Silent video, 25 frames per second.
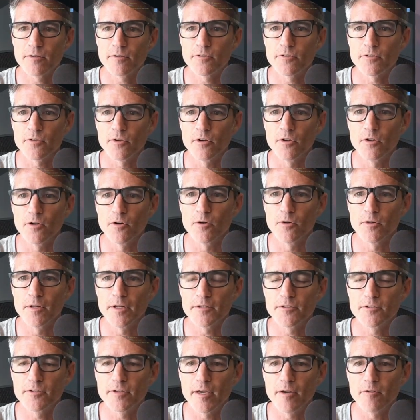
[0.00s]
So
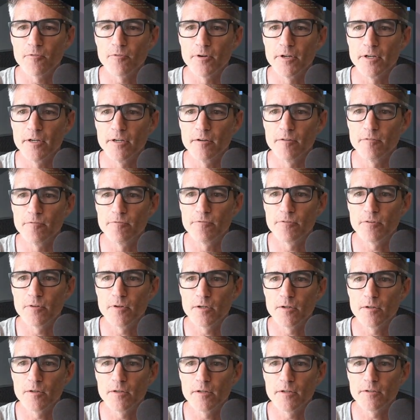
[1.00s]
let's
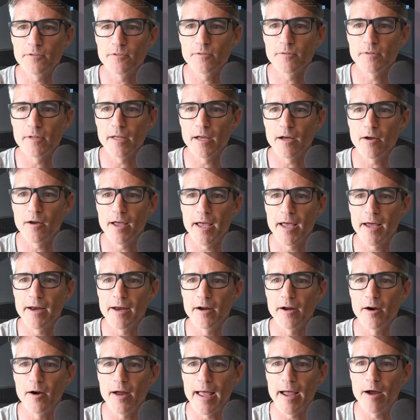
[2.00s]
now add
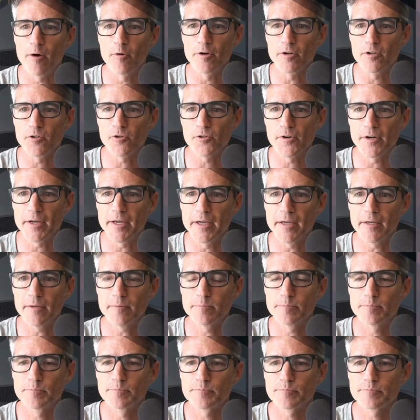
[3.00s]
our create.